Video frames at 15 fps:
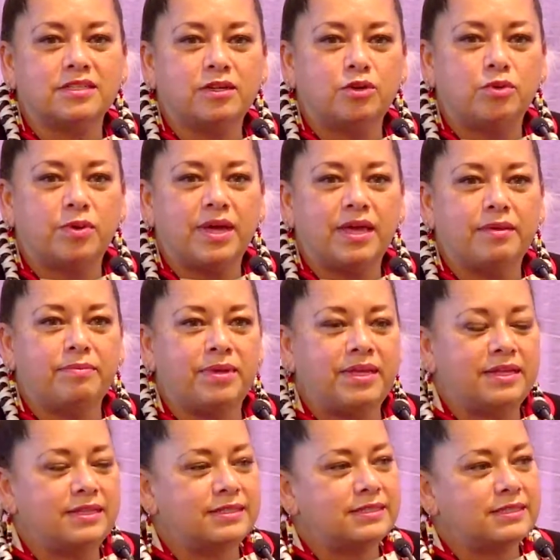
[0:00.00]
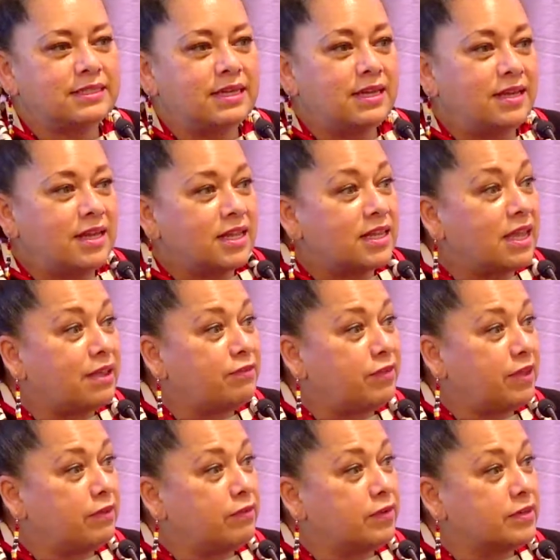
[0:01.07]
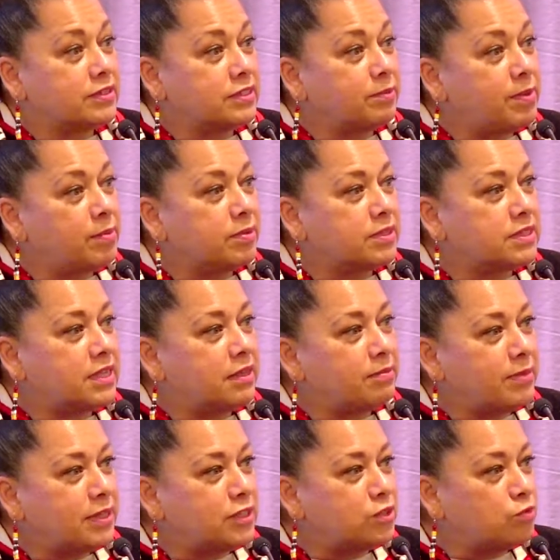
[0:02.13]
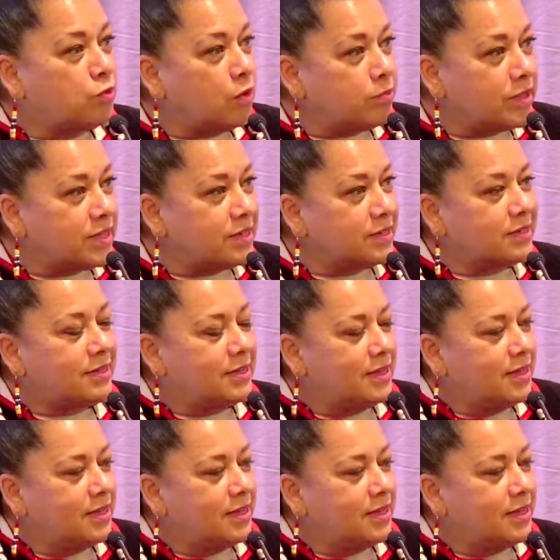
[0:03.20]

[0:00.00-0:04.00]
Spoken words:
Kwe means life giver. Some people say it means woman,